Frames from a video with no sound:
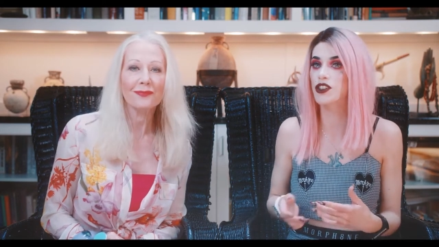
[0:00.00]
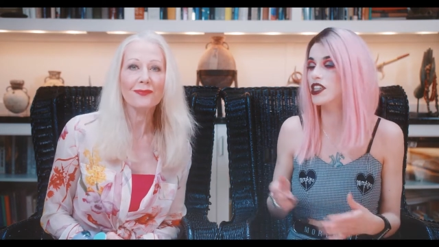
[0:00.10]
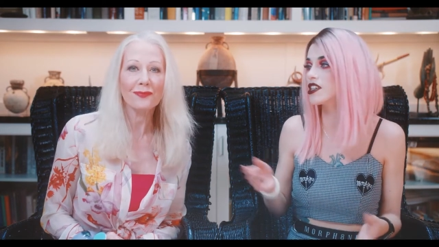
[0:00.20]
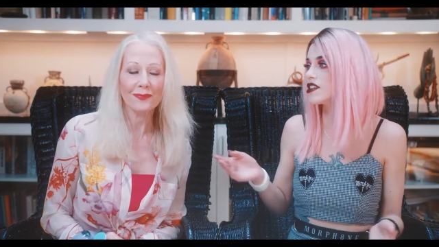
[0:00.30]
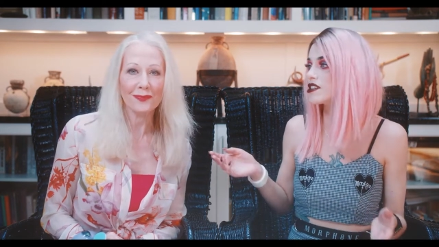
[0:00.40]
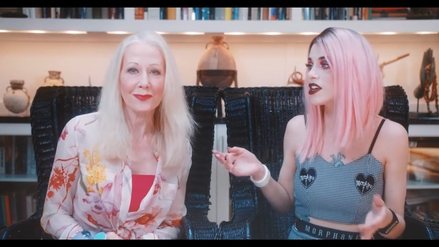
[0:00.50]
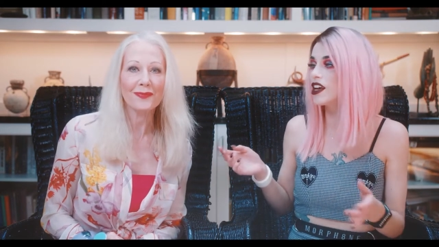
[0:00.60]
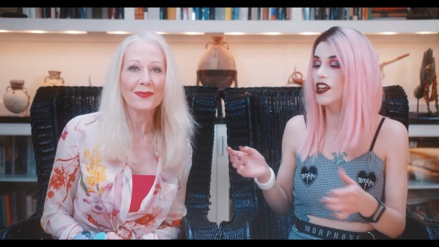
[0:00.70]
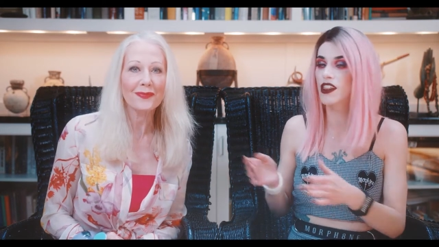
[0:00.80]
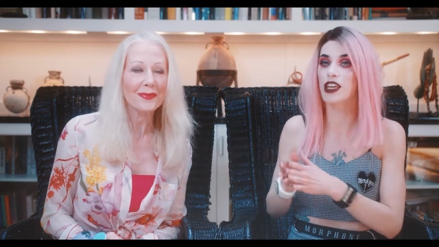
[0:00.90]
Speaker 1: She mm-hmm. is
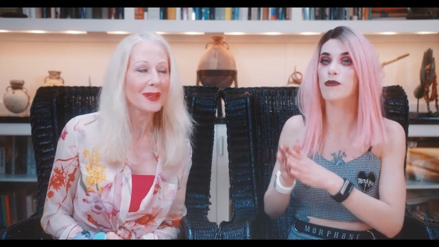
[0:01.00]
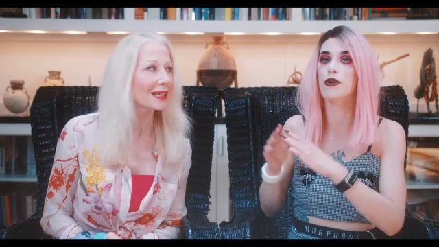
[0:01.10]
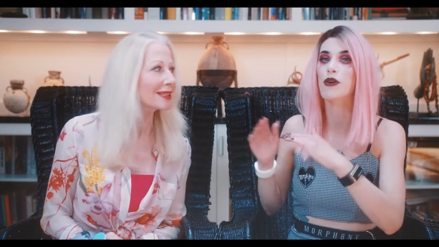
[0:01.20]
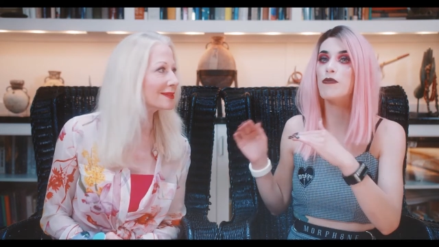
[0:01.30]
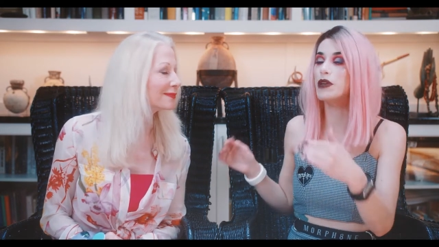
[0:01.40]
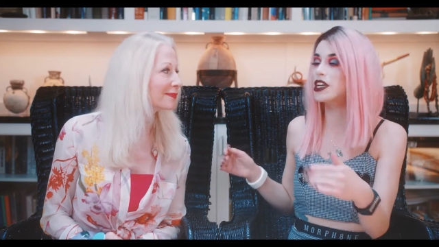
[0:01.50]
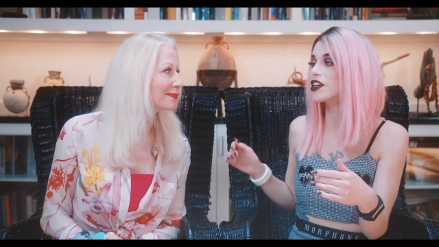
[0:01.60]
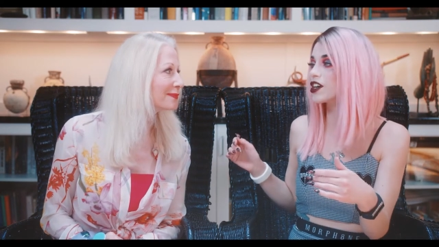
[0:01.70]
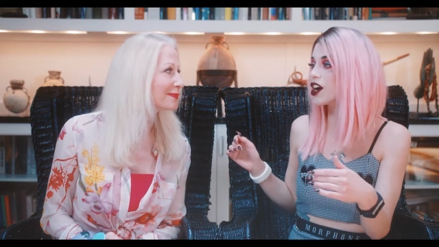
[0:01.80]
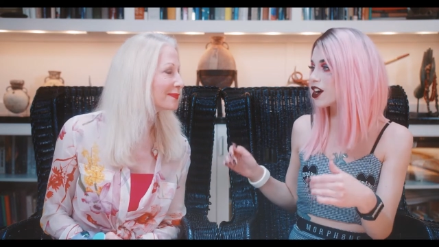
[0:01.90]
the
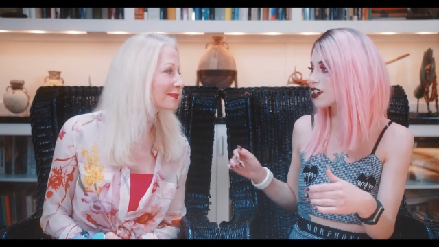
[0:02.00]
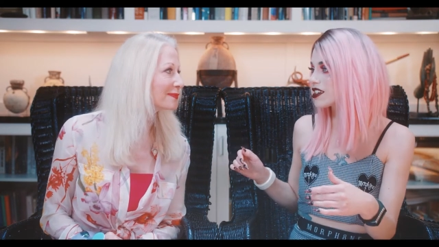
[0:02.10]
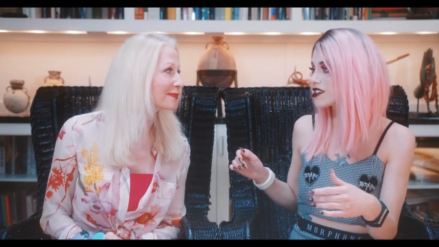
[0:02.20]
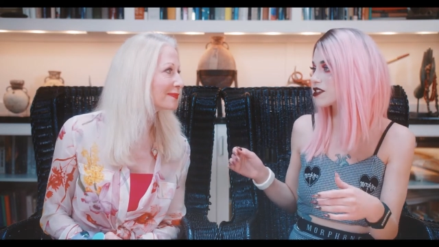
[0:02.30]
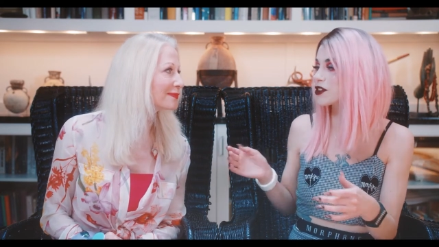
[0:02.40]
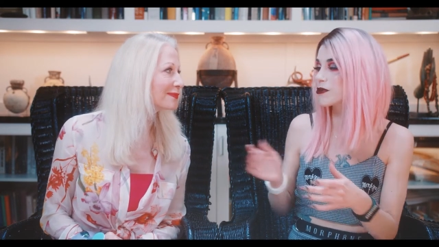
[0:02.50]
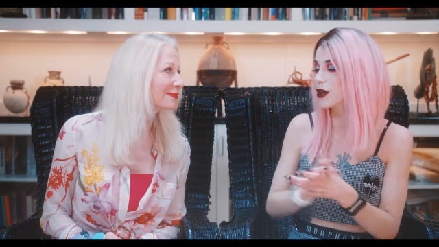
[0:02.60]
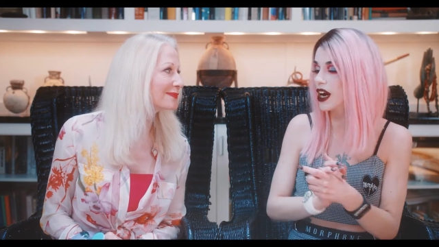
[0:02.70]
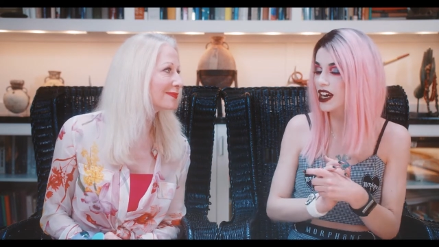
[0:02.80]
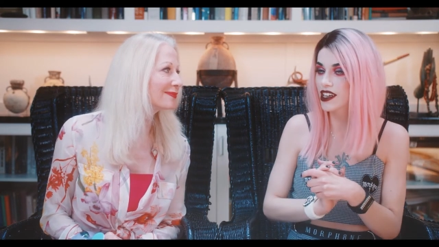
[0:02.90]
premier artist for
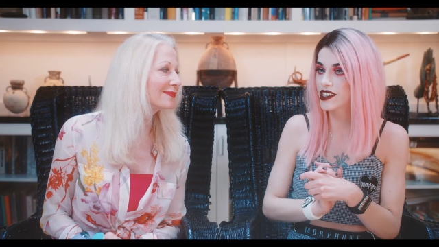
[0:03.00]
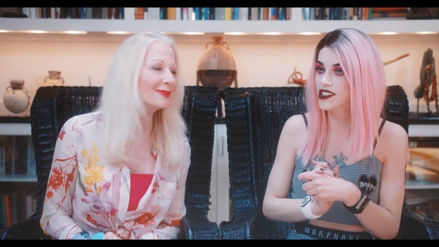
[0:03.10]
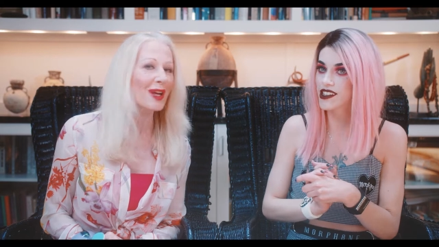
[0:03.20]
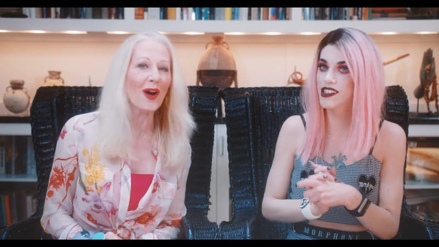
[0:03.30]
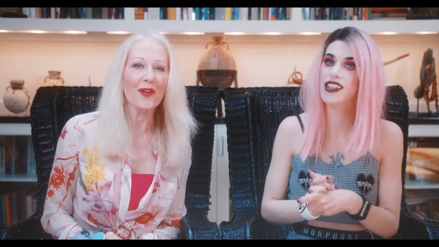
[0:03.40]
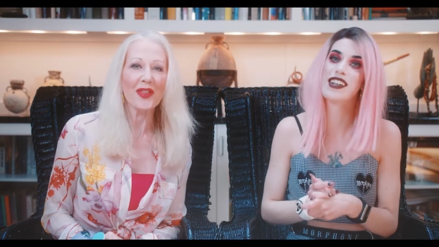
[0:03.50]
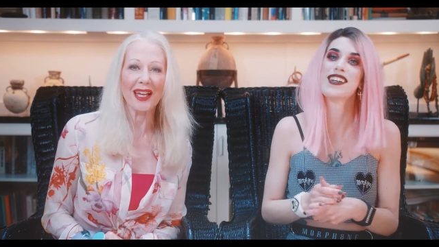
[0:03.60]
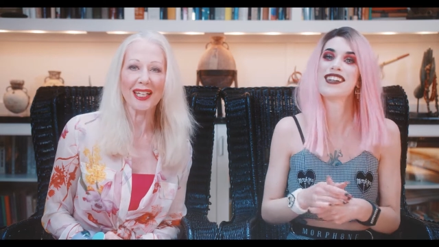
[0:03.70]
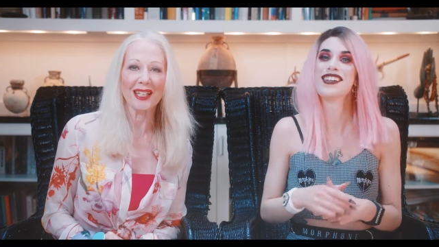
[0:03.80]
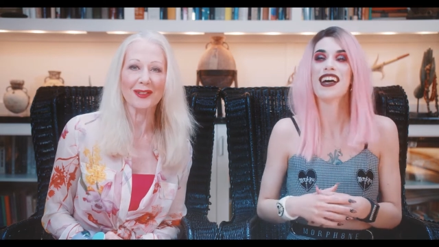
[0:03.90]
brides. Oh,
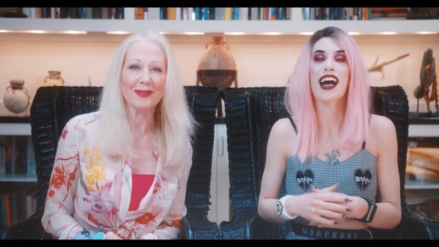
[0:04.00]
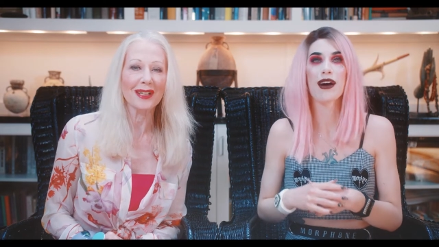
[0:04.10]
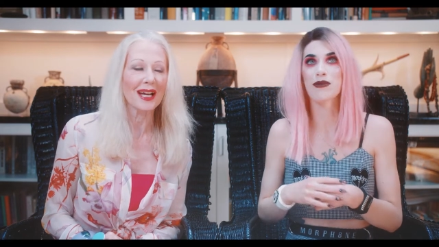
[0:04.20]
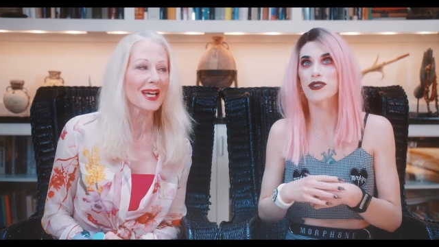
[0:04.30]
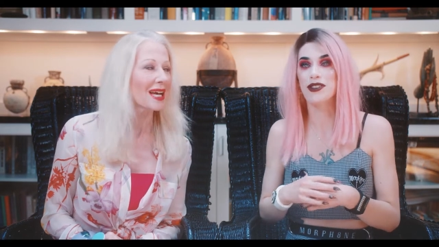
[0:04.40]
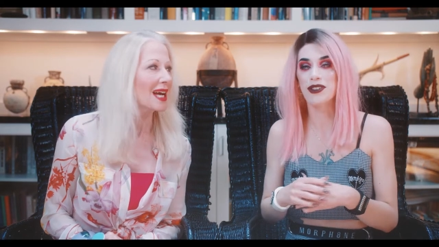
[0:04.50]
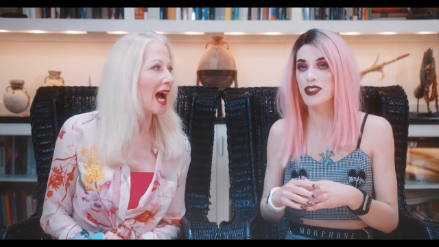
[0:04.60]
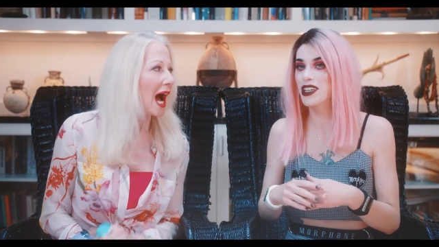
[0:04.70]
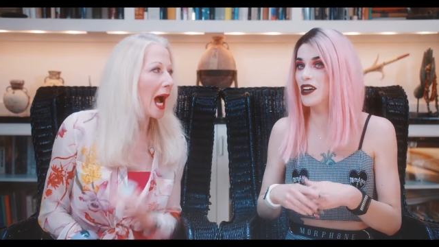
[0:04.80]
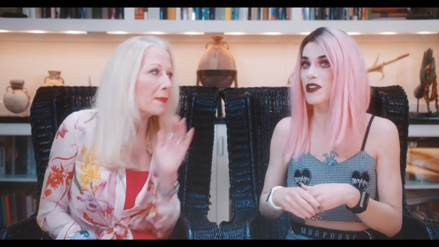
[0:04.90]
thank you.
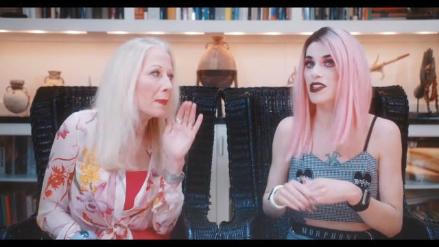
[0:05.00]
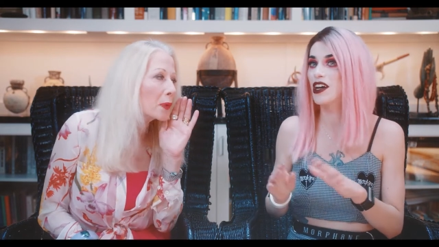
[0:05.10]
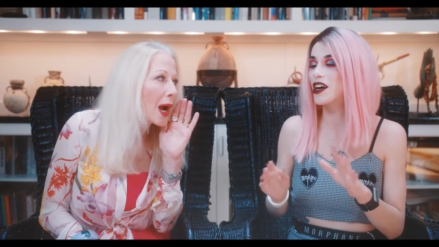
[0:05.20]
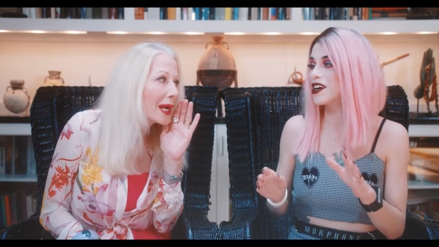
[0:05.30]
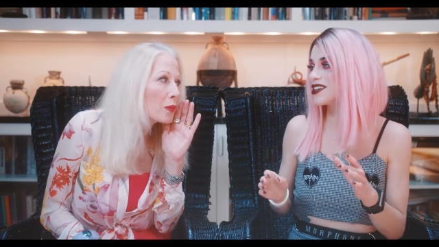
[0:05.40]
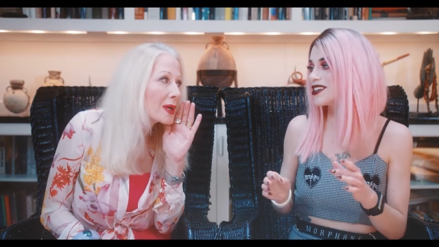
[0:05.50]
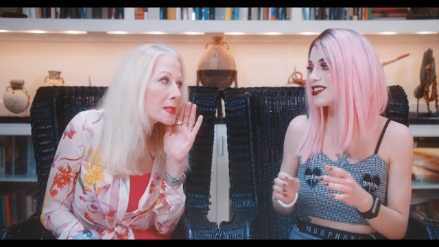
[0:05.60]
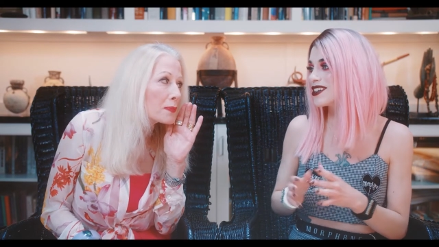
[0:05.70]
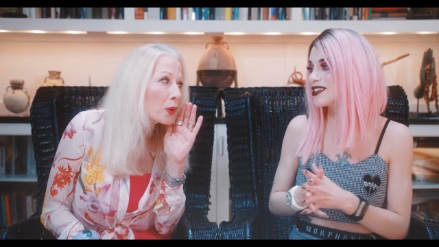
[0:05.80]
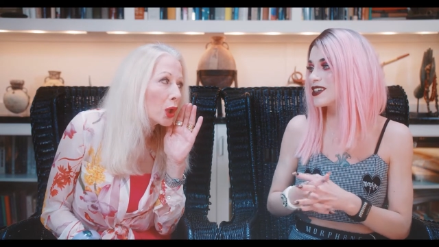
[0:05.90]
Absolutely. I I'm mean, bride whisperer.